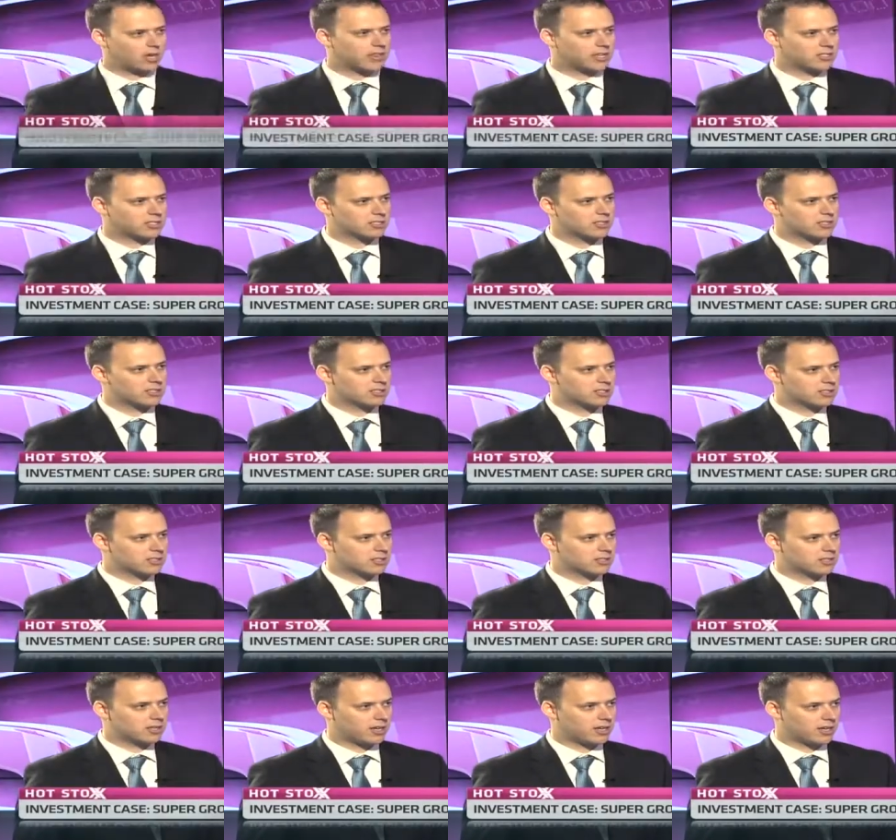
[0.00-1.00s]
they just listed
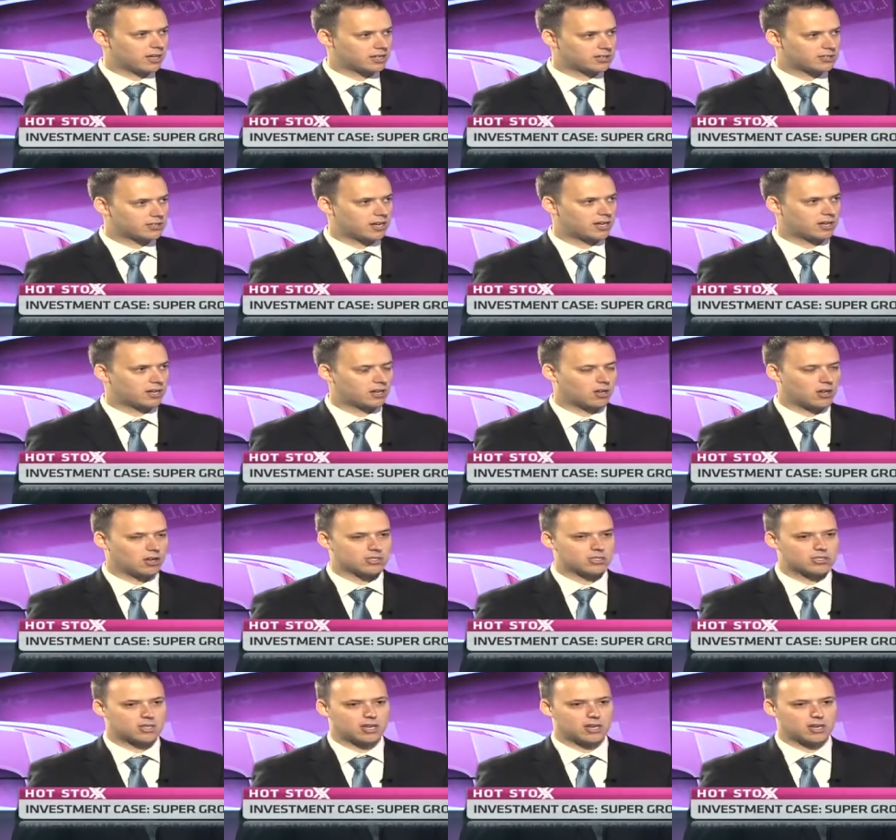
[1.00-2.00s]
in Australia
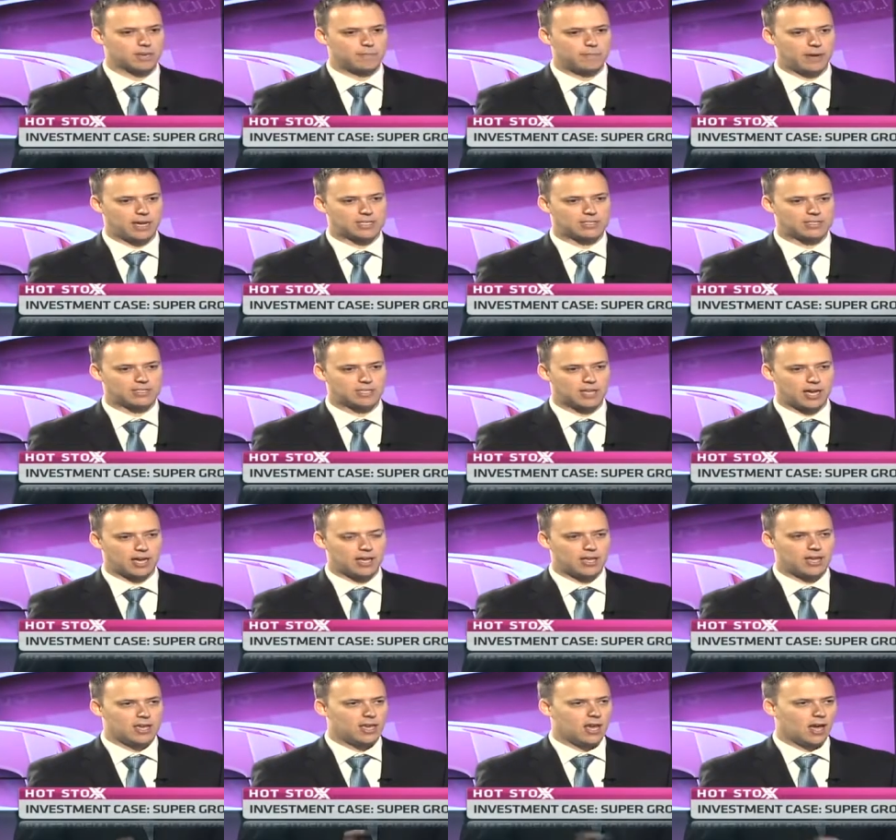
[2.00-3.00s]
last year. But,
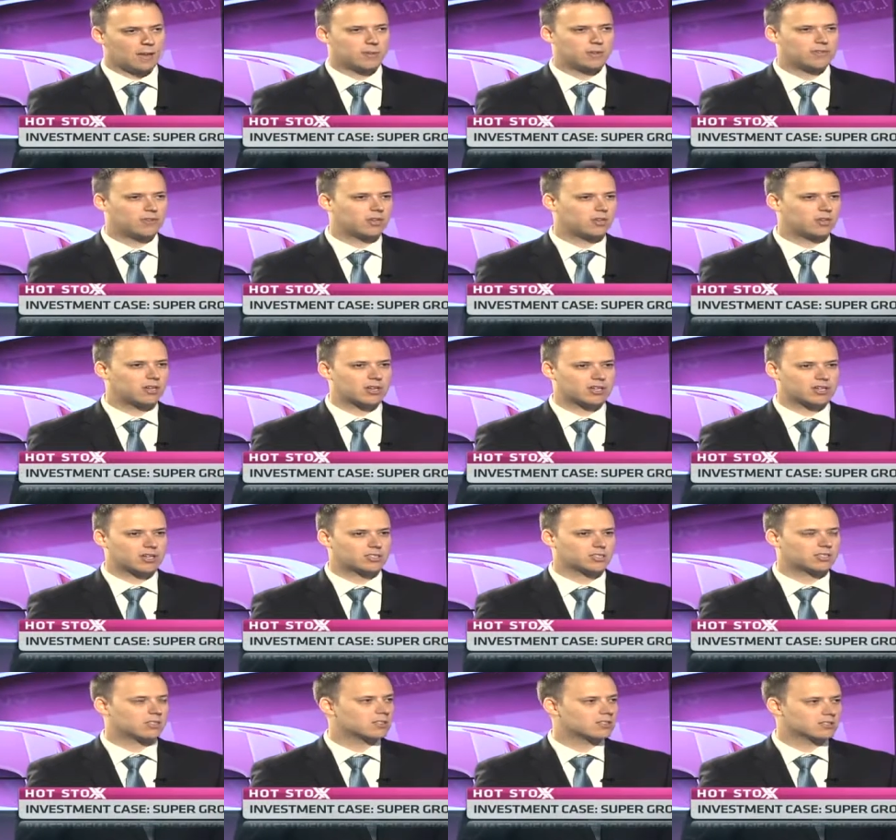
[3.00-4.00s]
I mean, if you look at it,
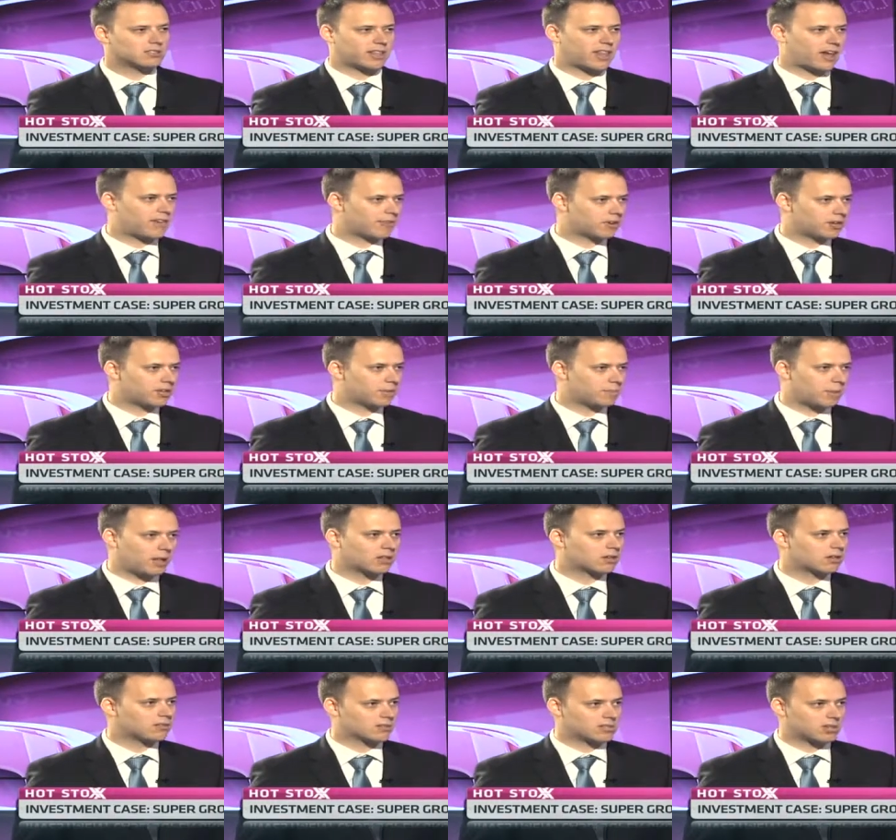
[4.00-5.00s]
it's still South Africa, the
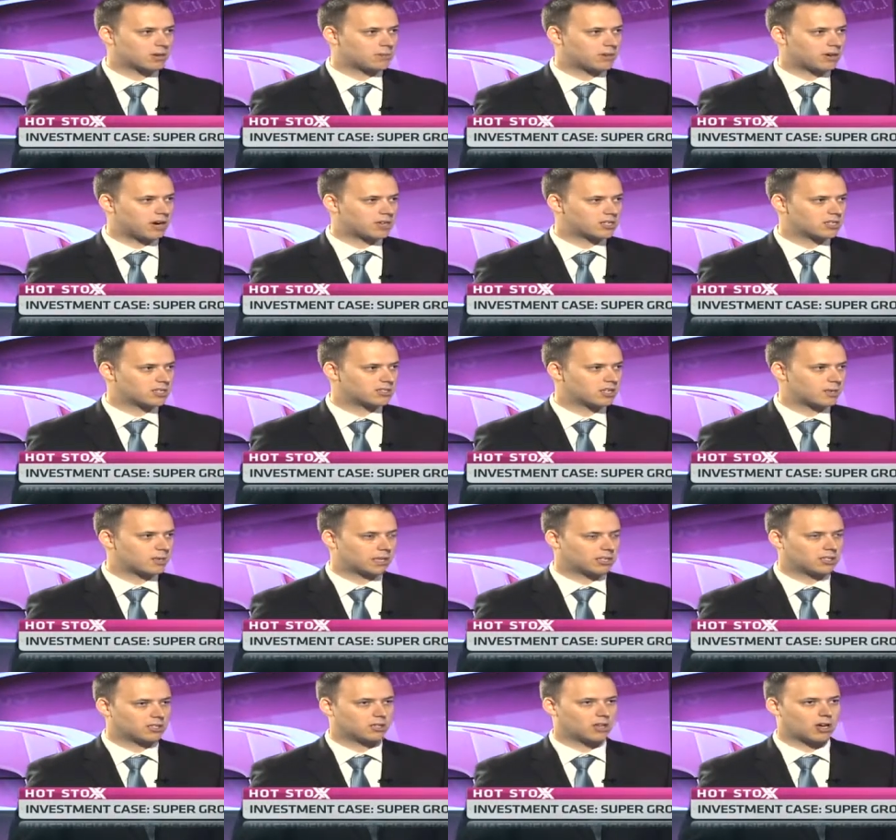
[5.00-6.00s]
bulk of its operations. I
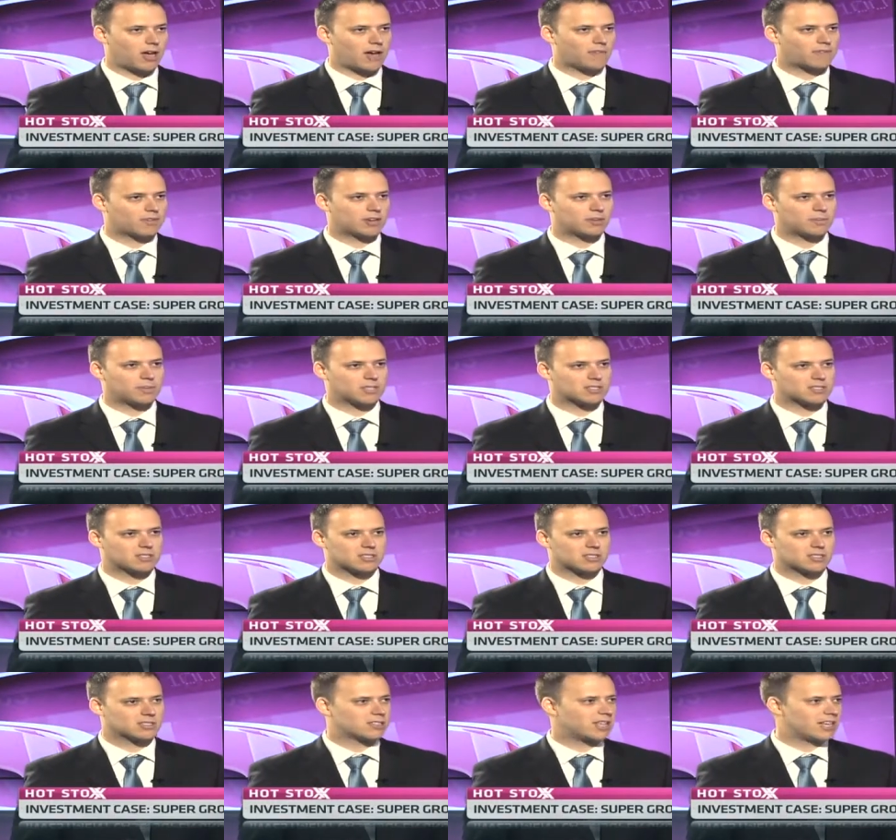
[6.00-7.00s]
mean, African
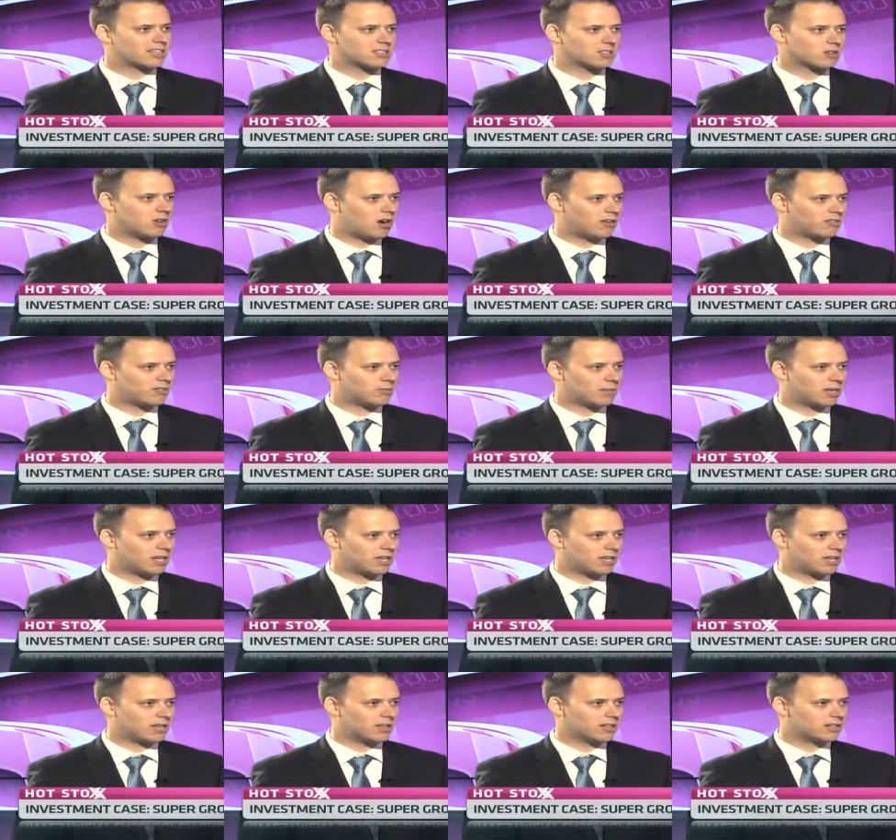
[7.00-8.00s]
business is less than $500
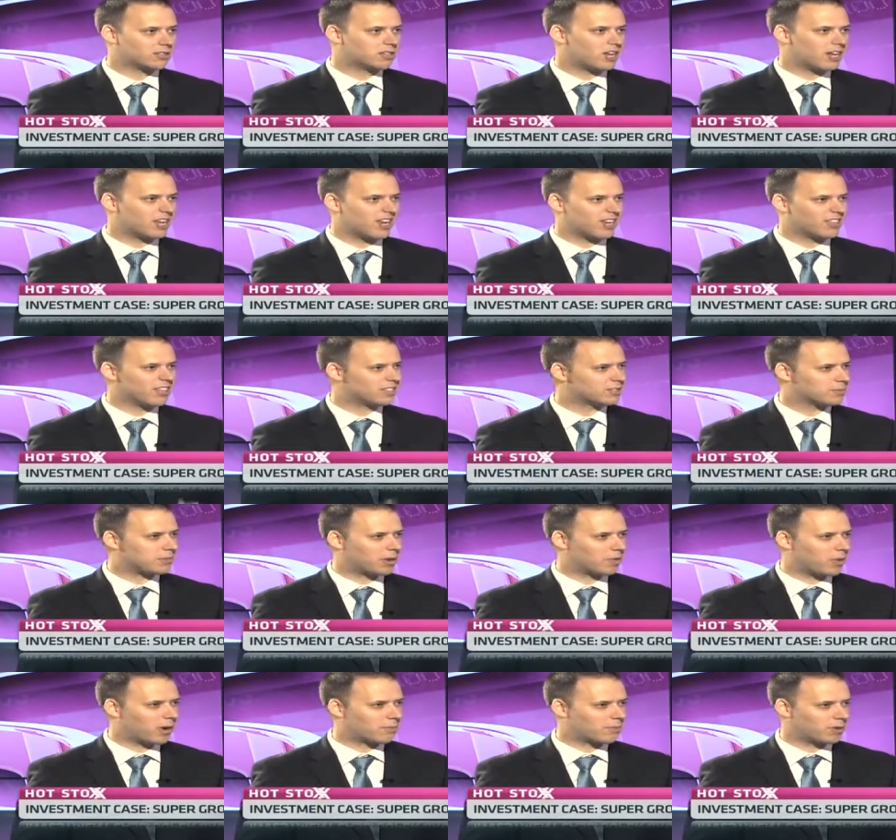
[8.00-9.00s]
million. Australia, I think, is
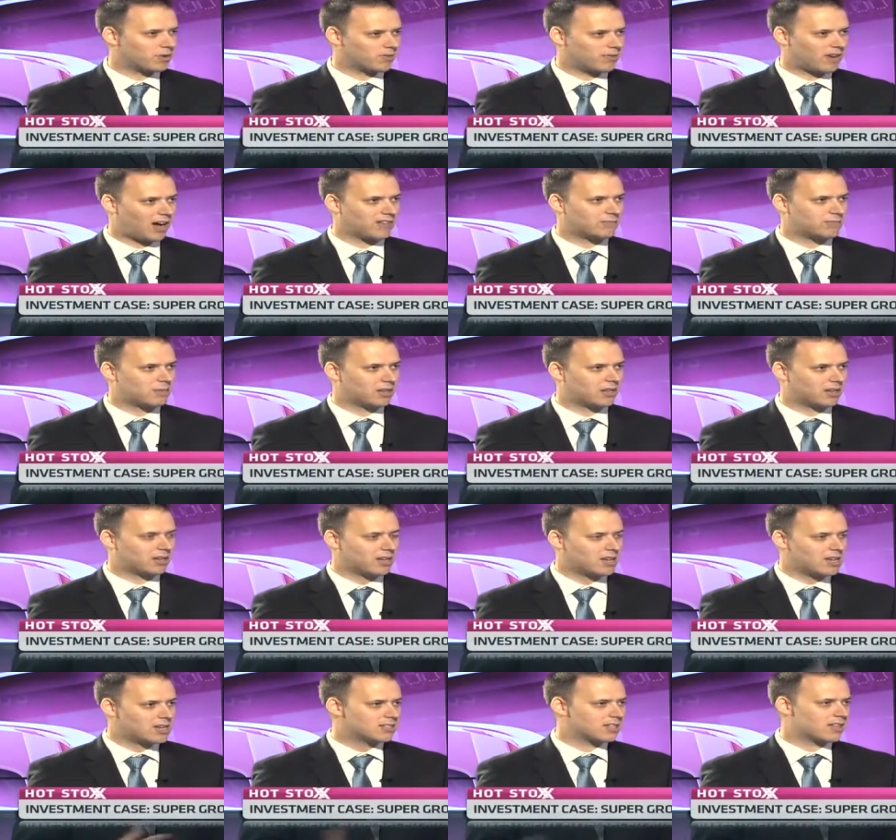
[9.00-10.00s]
about 1.5 billion.
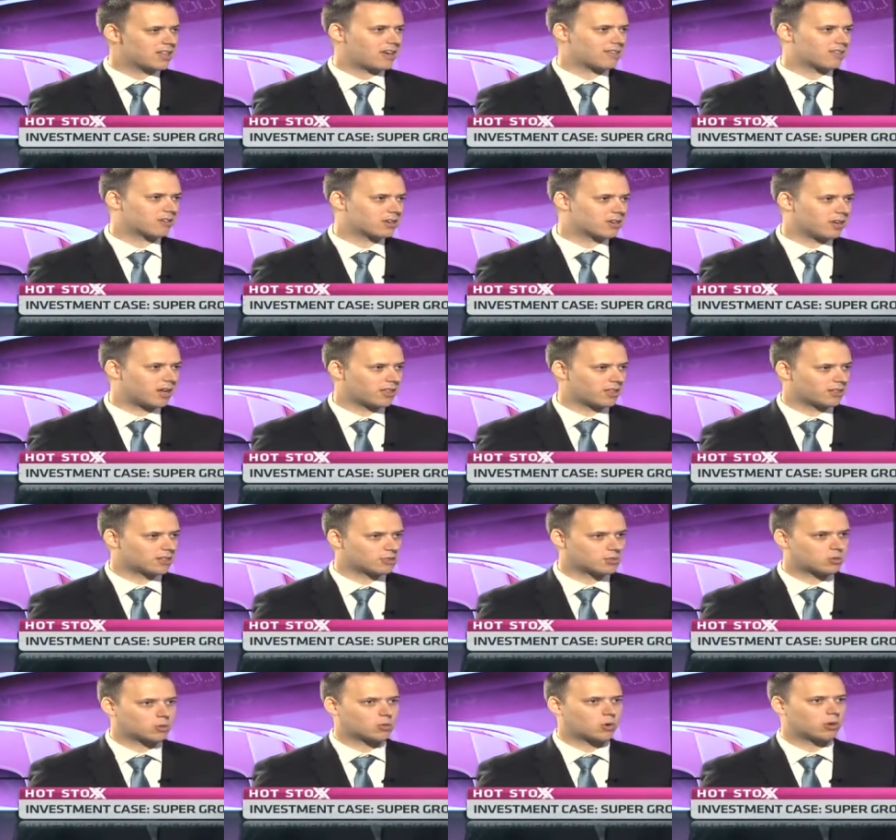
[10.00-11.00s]
South Africa, I think,
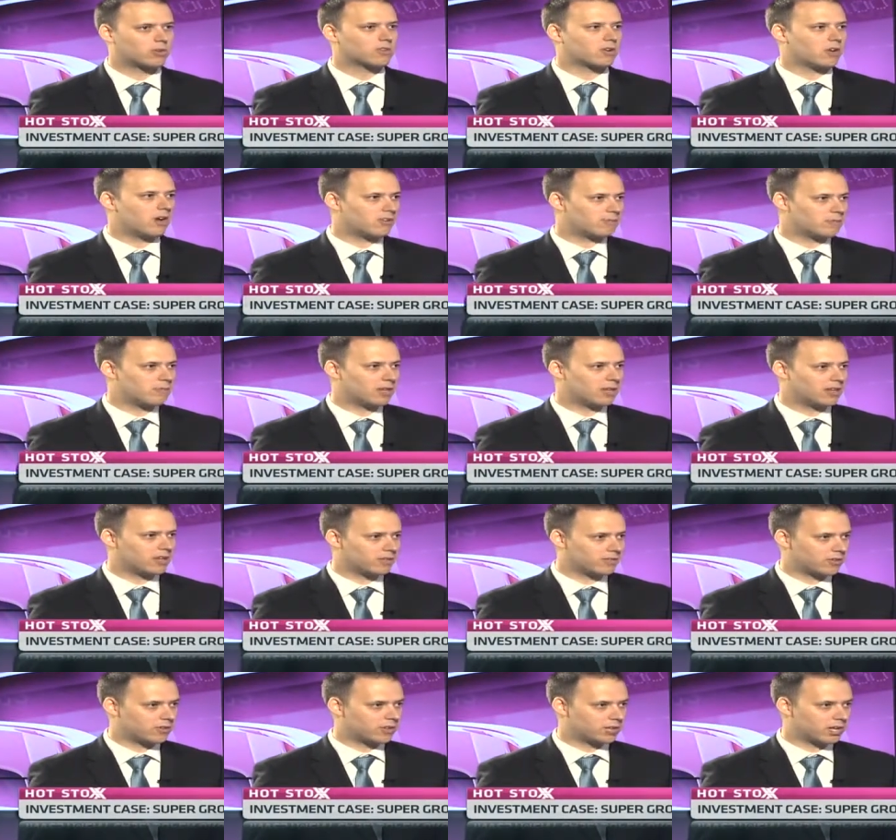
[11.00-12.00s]
is 12.5 billion
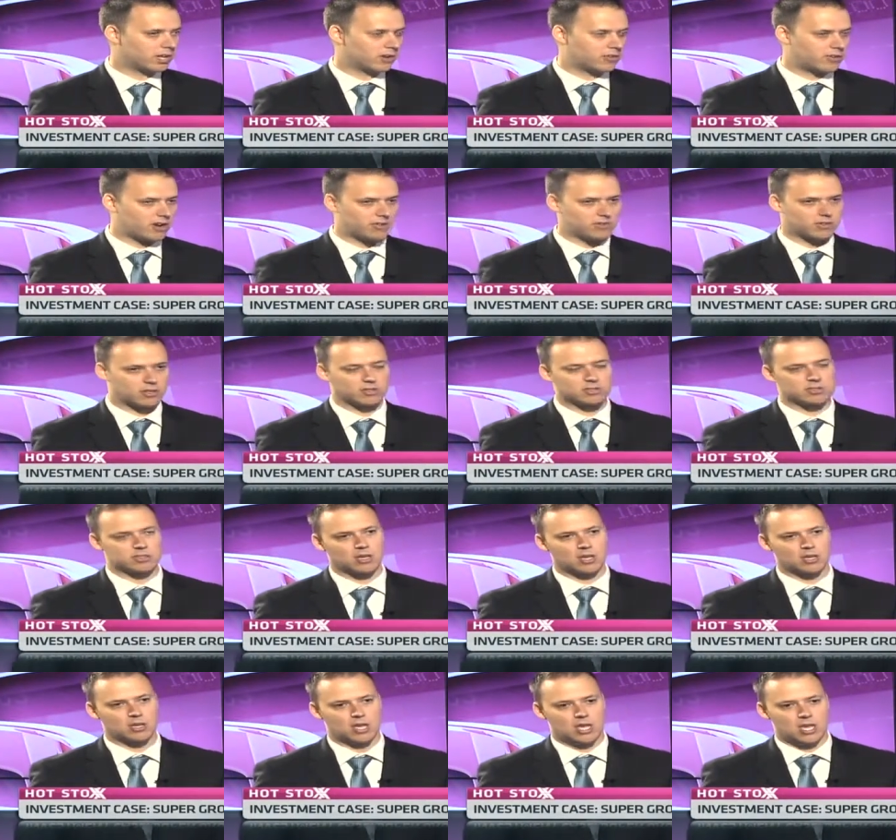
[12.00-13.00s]
if you're looking at revenue. So,